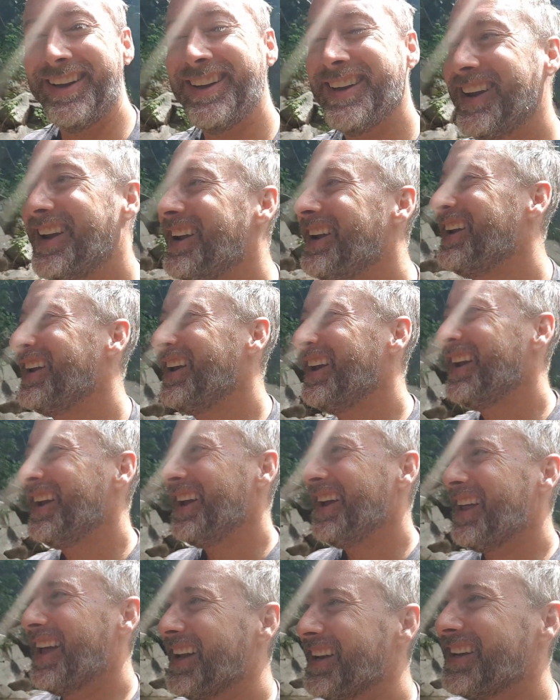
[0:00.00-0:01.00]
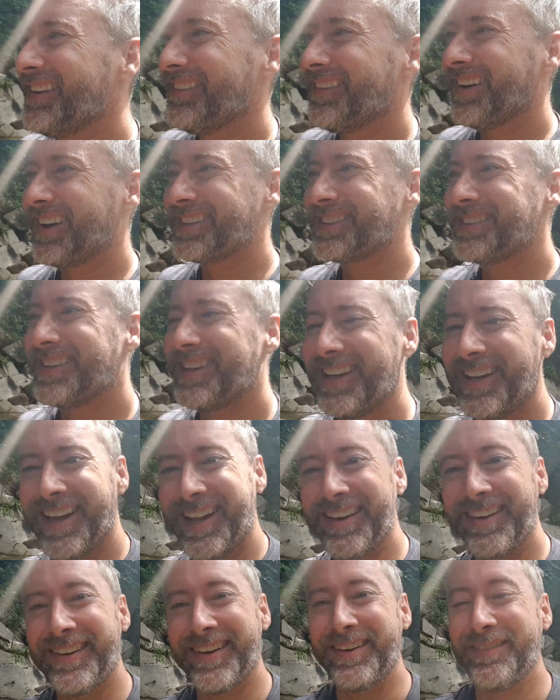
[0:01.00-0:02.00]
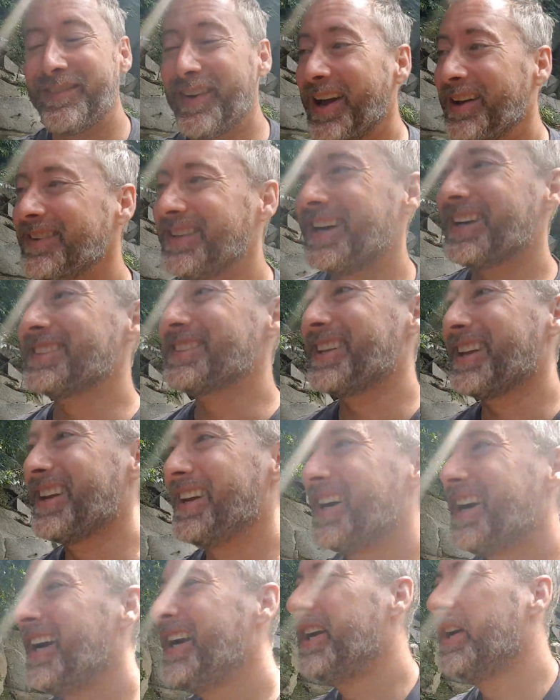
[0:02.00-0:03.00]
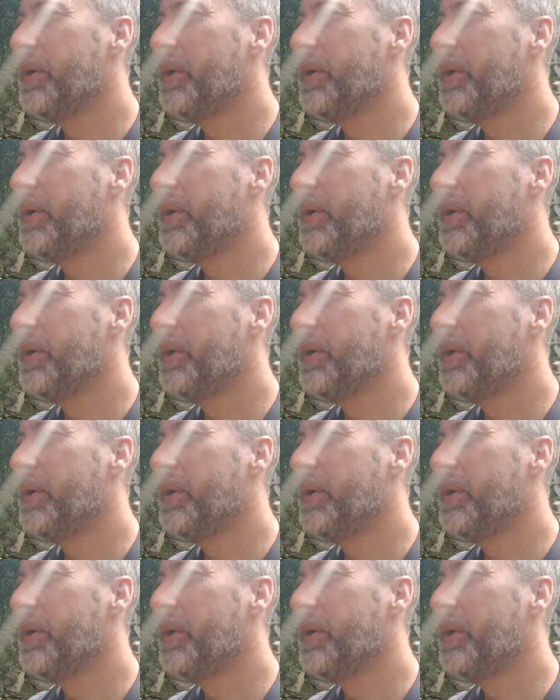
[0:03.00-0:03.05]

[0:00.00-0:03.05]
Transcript: That didn't work, so we got another one, 5 dogs later.